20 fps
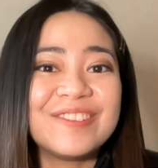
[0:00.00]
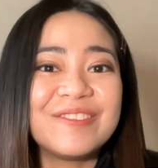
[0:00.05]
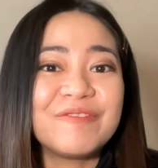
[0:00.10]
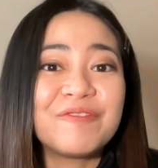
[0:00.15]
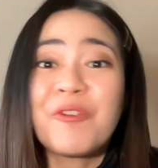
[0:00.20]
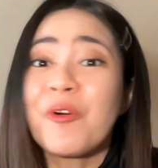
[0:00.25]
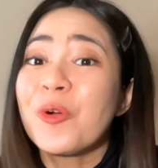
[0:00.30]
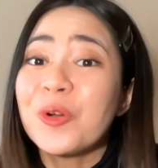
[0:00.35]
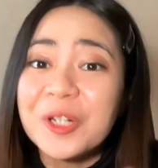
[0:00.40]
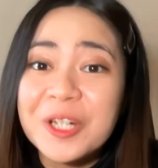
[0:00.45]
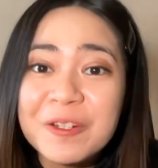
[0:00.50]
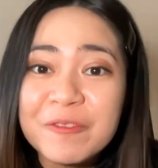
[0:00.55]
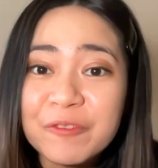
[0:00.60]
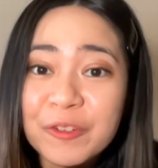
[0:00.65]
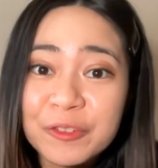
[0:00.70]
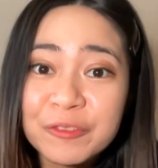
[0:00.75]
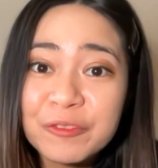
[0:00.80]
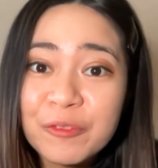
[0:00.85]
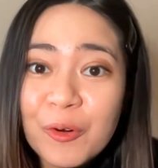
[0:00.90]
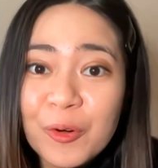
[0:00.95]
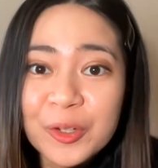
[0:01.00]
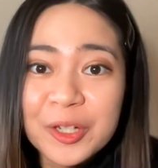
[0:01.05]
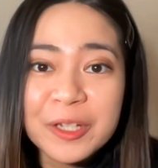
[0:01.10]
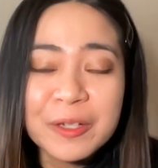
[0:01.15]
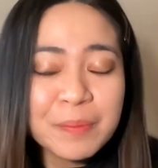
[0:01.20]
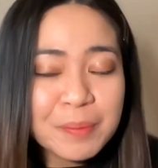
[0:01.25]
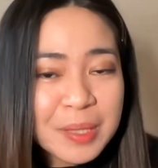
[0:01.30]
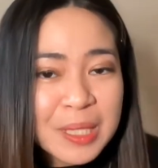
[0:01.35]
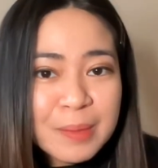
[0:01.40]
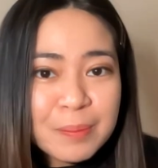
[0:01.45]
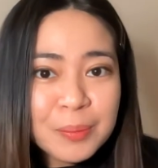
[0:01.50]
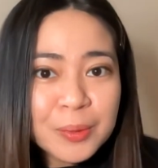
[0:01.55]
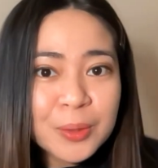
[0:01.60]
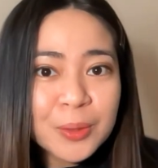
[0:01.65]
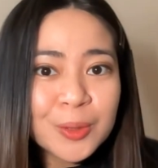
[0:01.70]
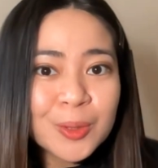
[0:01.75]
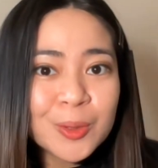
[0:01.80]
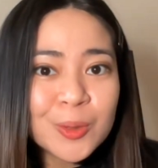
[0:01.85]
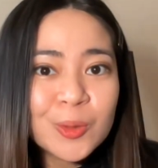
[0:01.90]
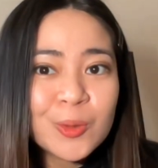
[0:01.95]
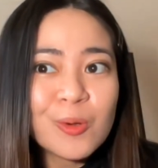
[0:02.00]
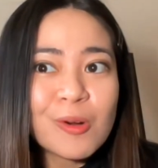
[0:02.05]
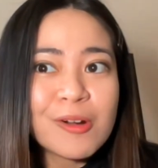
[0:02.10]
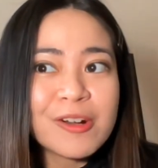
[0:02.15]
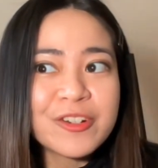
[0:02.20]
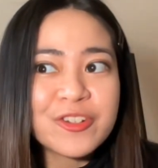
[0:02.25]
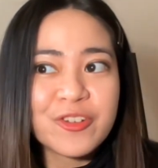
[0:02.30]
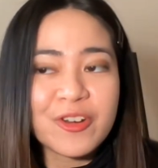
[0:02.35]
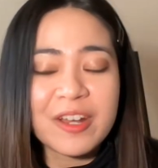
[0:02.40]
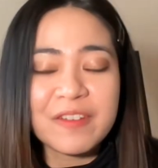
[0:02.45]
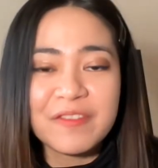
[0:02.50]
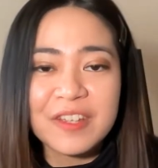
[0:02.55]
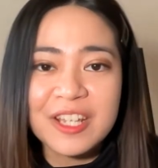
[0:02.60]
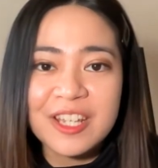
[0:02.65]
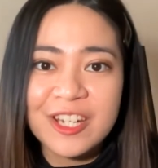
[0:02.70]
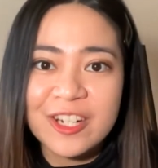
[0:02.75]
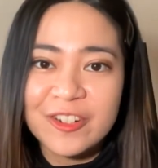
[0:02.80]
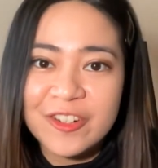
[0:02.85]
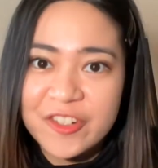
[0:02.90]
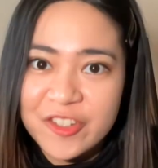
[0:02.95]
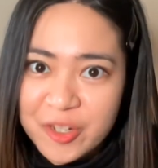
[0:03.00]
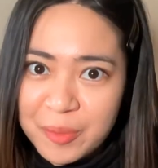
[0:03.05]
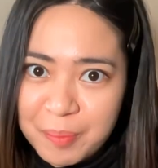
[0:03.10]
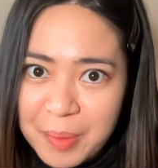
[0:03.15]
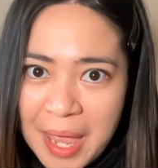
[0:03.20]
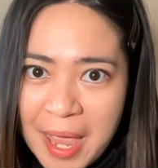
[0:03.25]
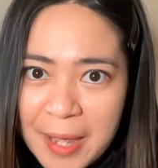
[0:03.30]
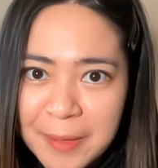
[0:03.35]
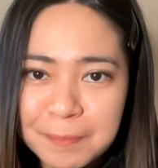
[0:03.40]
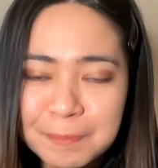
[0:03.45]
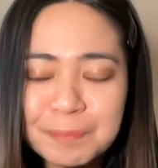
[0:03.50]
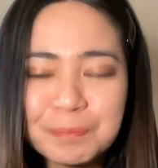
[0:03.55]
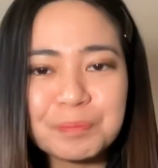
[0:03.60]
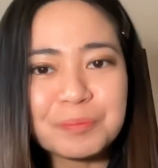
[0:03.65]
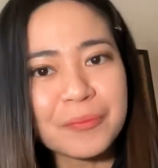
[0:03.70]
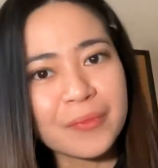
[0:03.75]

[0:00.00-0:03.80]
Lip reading: for foreign people who are driving here in Japan.